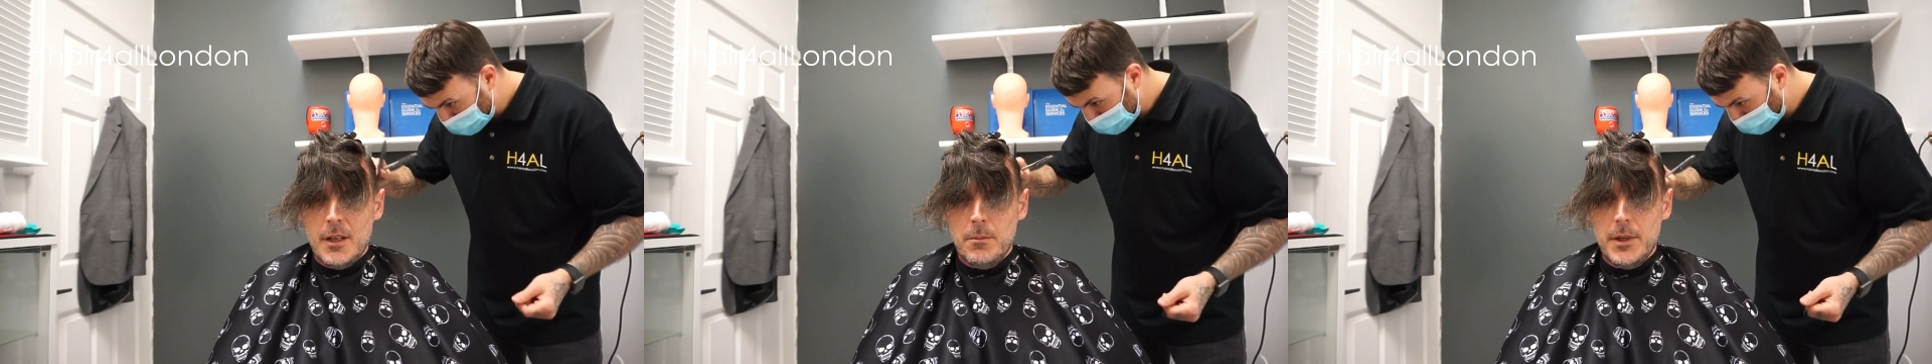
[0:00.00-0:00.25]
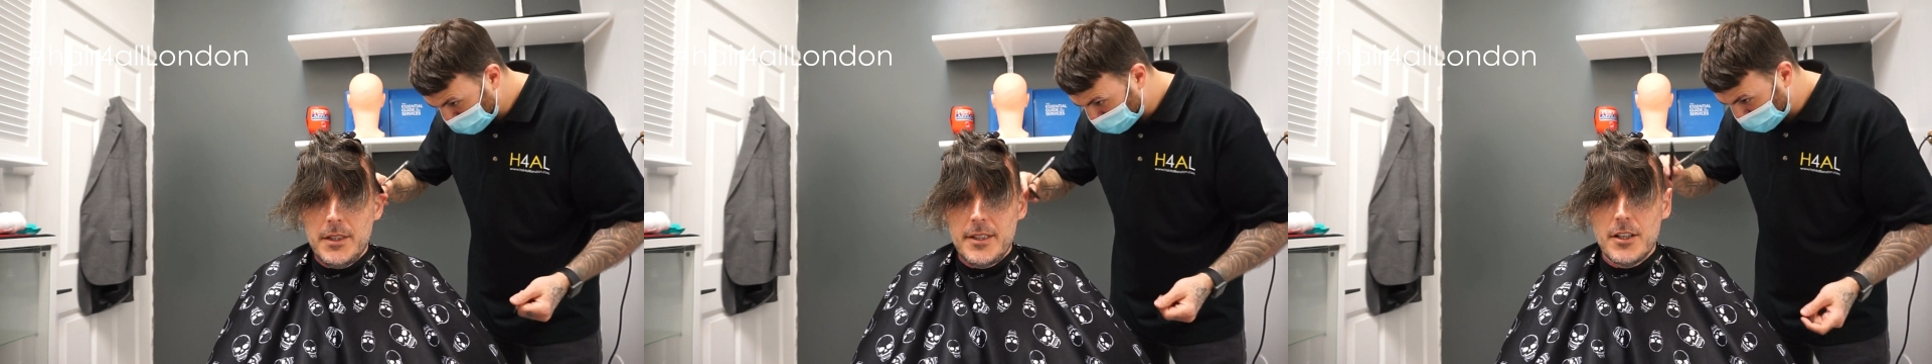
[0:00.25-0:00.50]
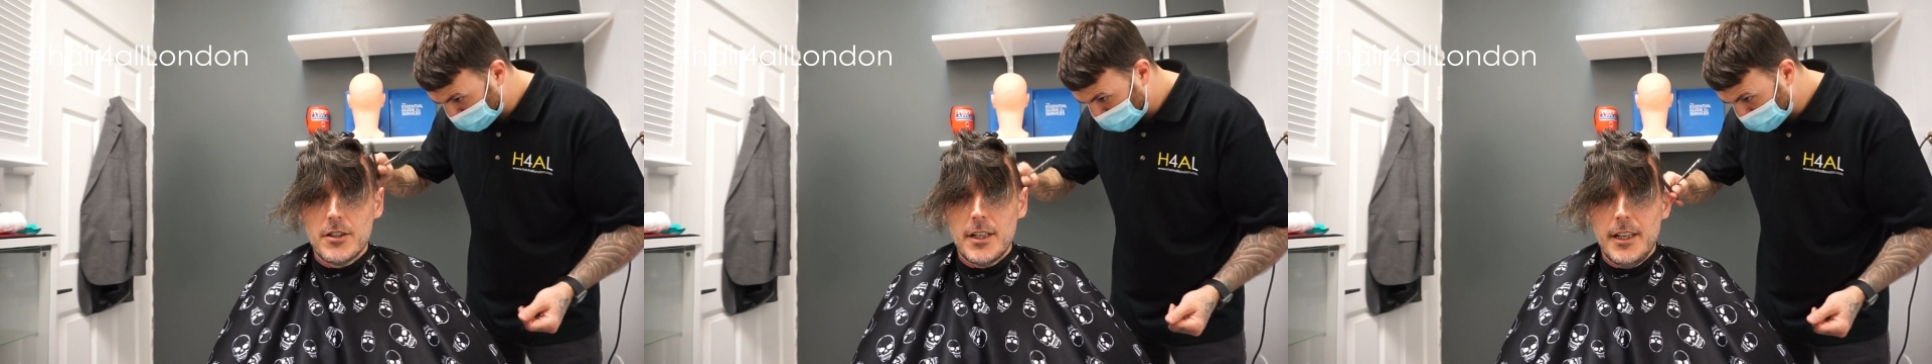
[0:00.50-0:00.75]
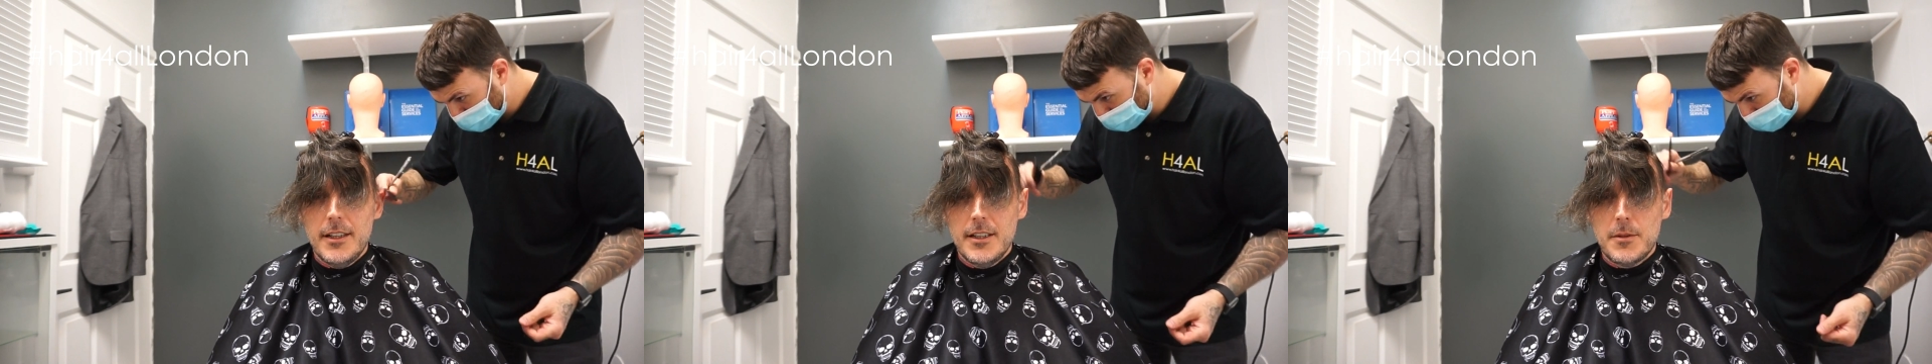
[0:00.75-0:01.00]
But
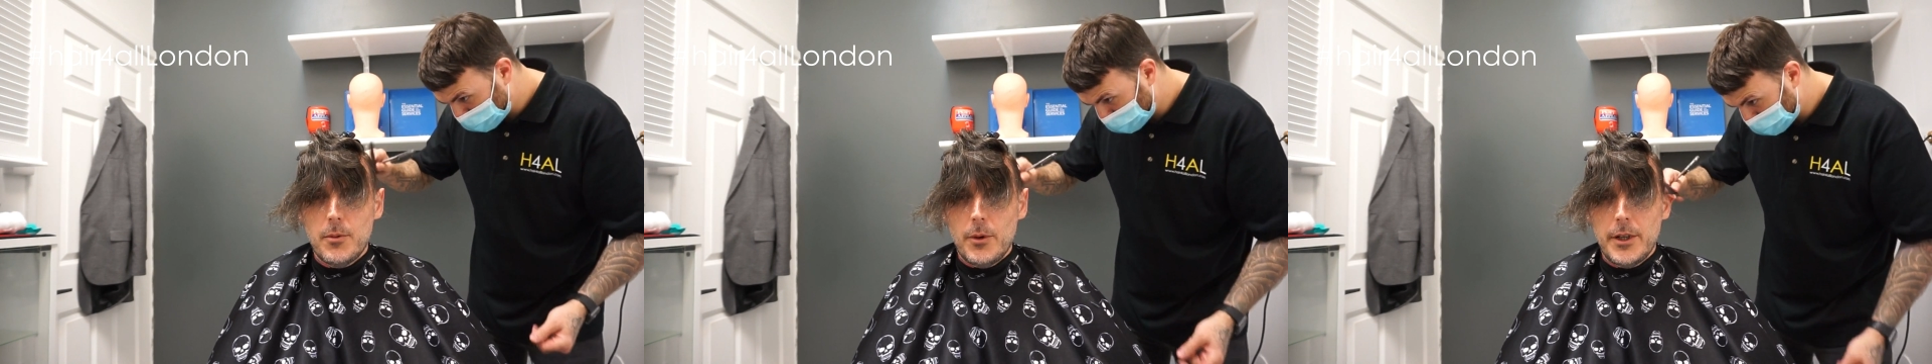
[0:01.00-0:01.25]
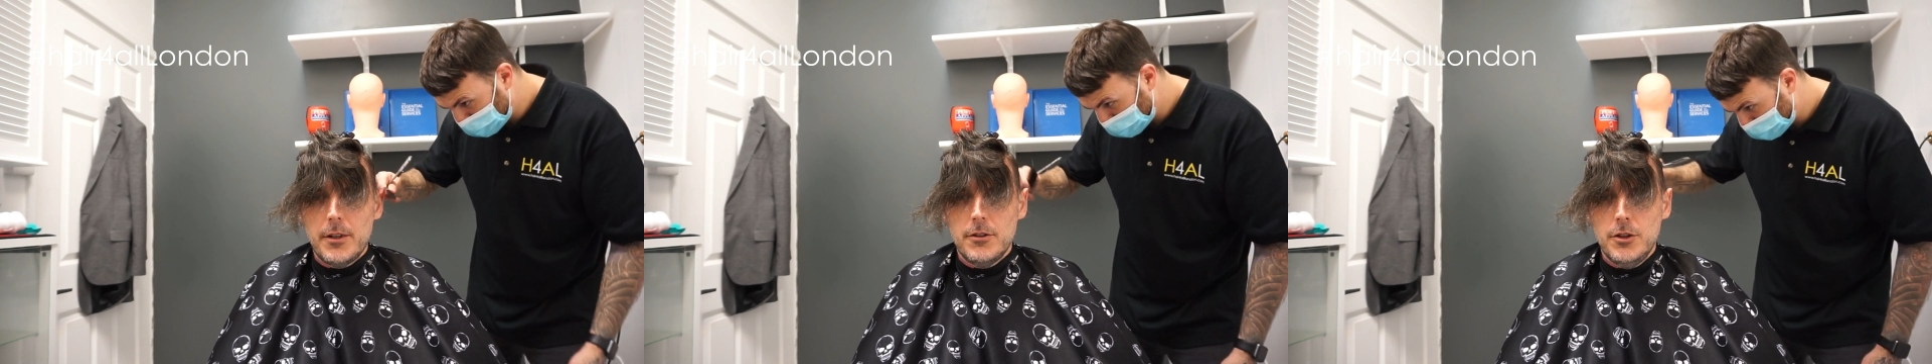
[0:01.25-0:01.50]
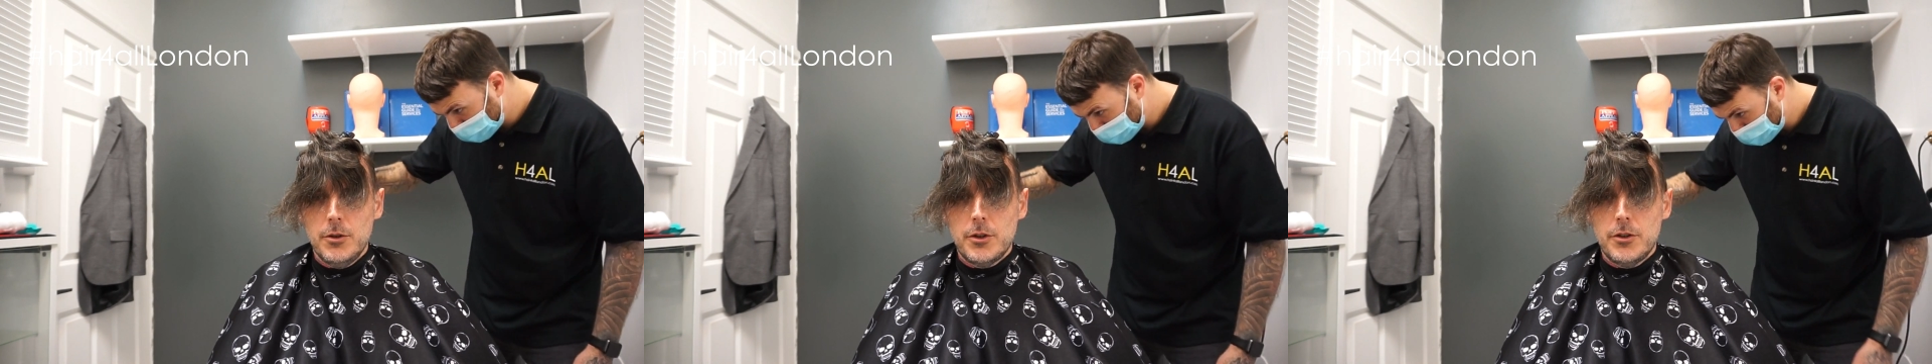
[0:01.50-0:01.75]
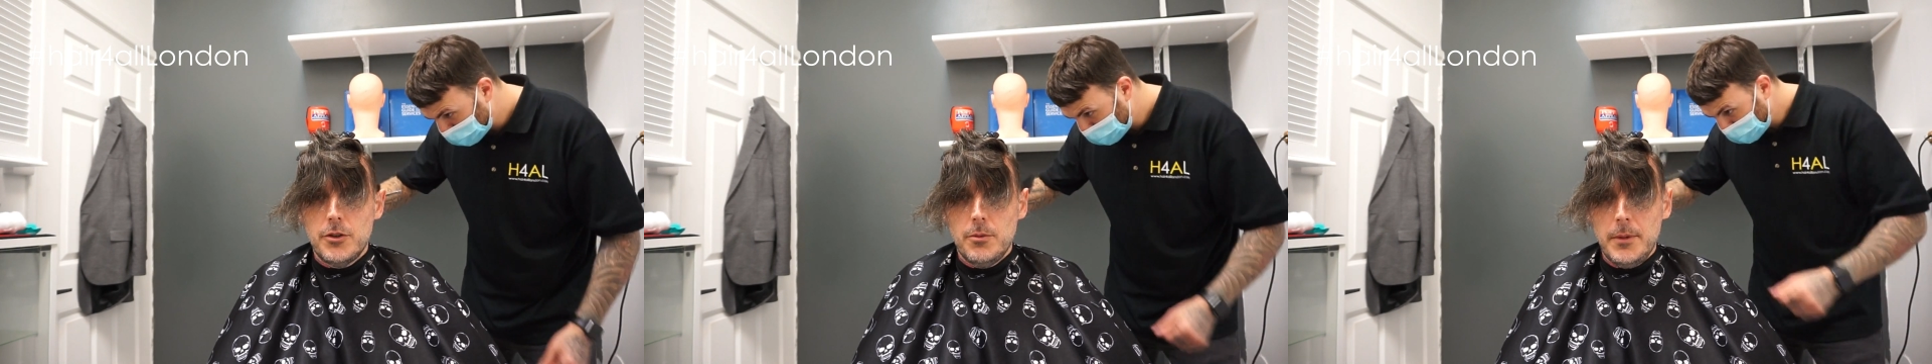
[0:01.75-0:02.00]
essentially, at this point, you
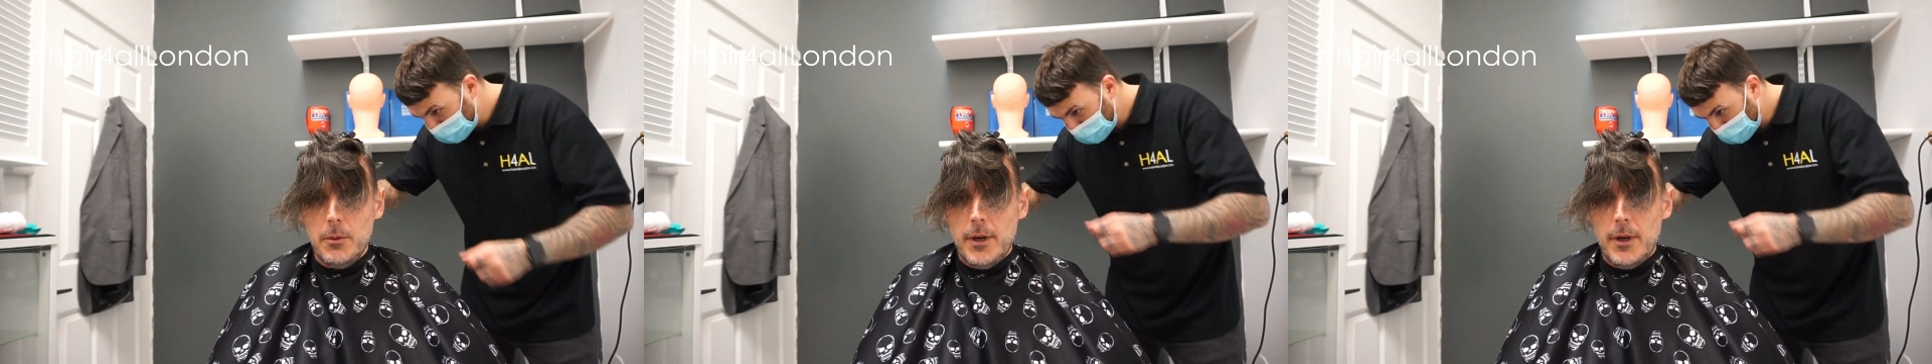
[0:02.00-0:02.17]
could do me